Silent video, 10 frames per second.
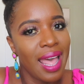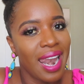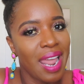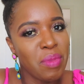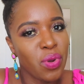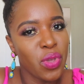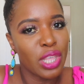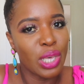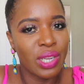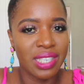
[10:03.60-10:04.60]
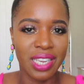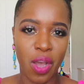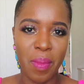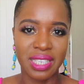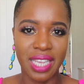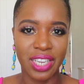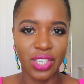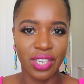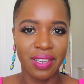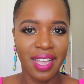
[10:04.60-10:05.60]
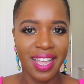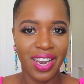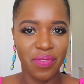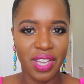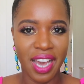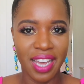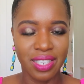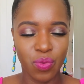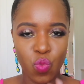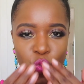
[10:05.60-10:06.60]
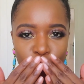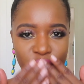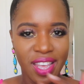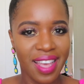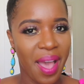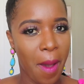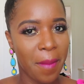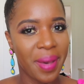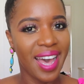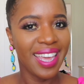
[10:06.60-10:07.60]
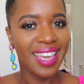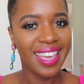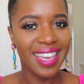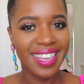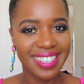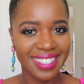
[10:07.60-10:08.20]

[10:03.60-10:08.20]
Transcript: Let me know your thoughts in the comment section. Love you guys. Bye.